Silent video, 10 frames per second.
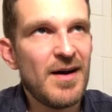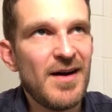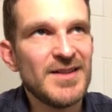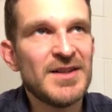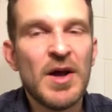
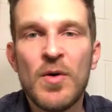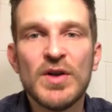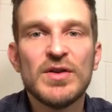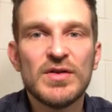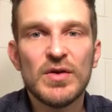I don't know, I
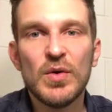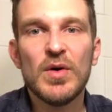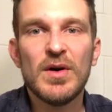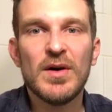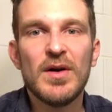just
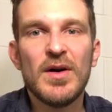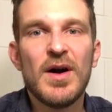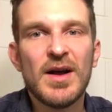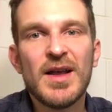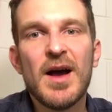thought,
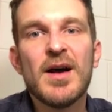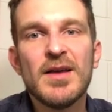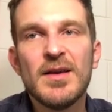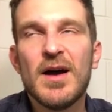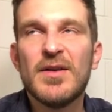
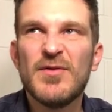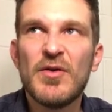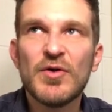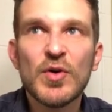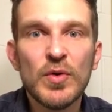I
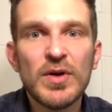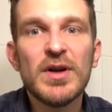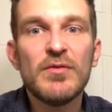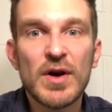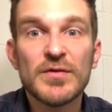recorded
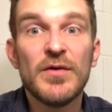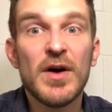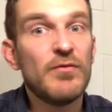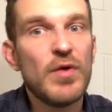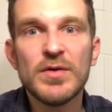a rough,
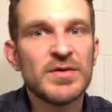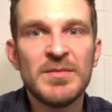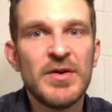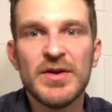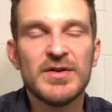I wrote some
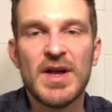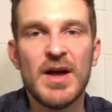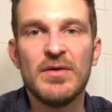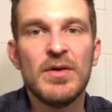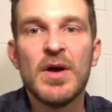lyrics down,